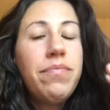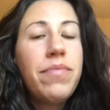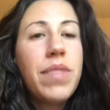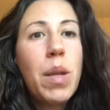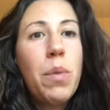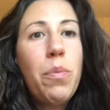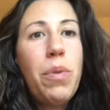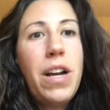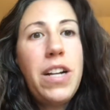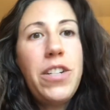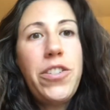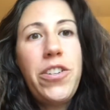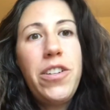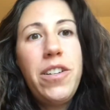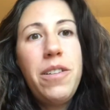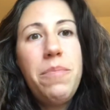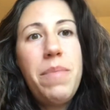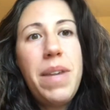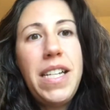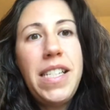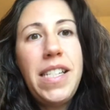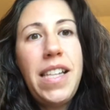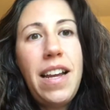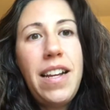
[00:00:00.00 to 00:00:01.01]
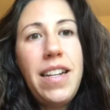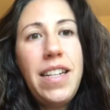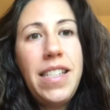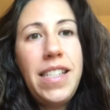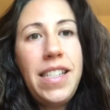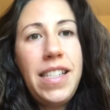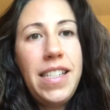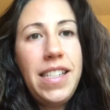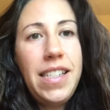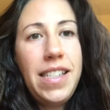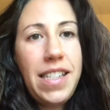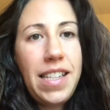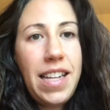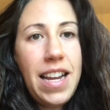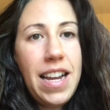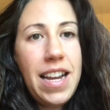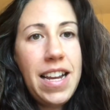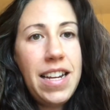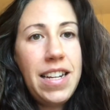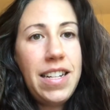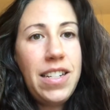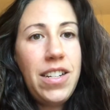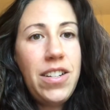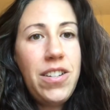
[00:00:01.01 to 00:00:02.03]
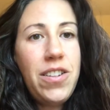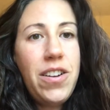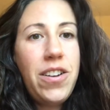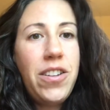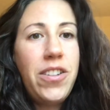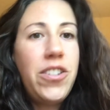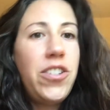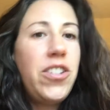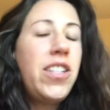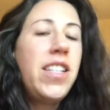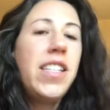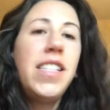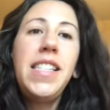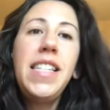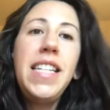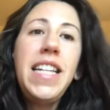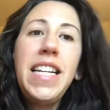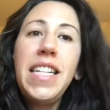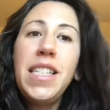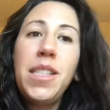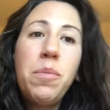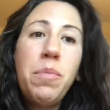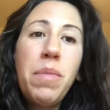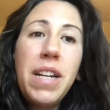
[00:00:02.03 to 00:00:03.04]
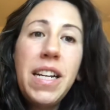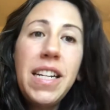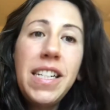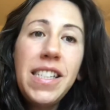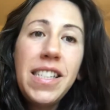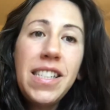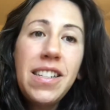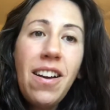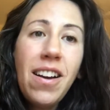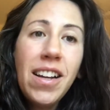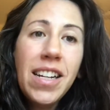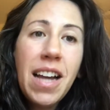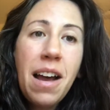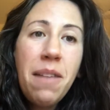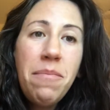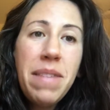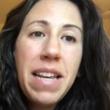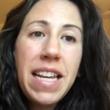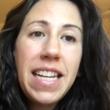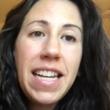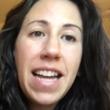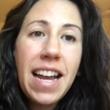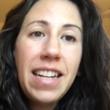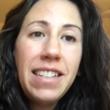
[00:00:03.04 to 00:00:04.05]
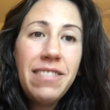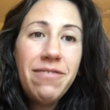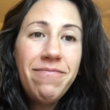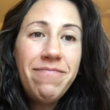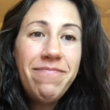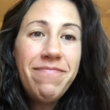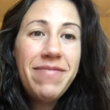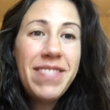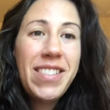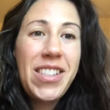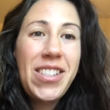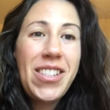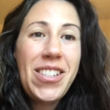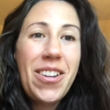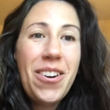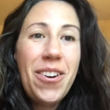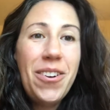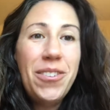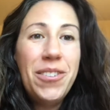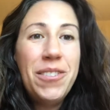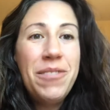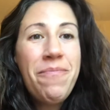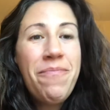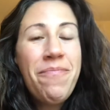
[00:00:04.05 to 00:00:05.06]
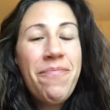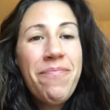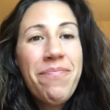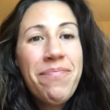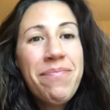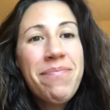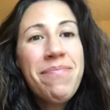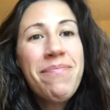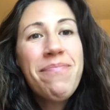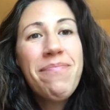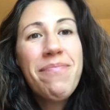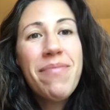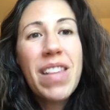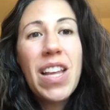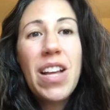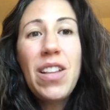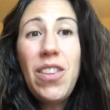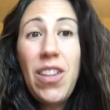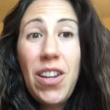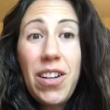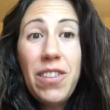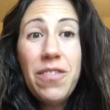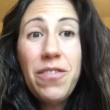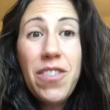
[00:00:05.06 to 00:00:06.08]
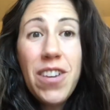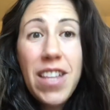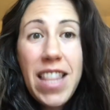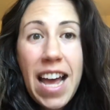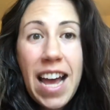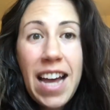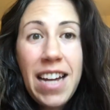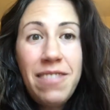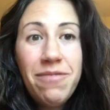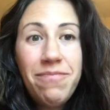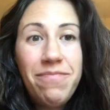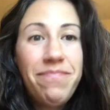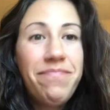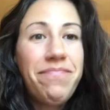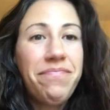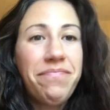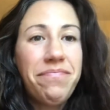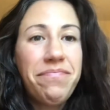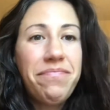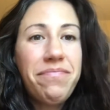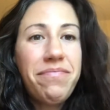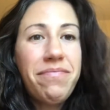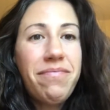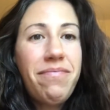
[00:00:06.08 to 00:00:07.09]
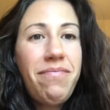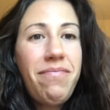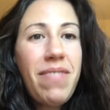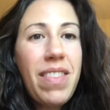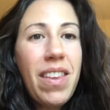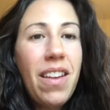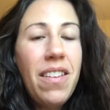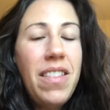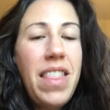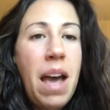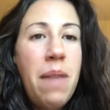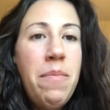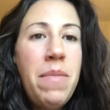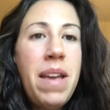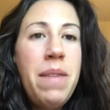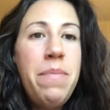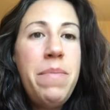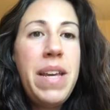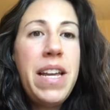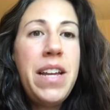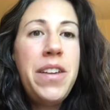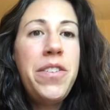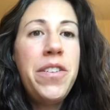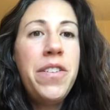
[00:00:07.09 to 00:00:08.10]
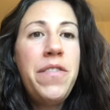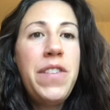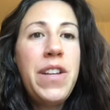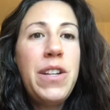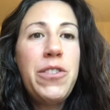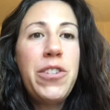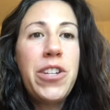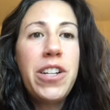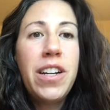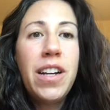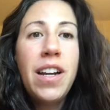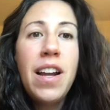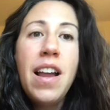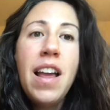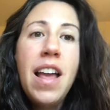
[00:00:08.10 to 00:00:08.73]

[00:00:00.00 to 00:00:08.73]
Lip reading: pressure in my sinuses and an urge to sneeze, but it's not coming yet. So look for that. That may be in your future.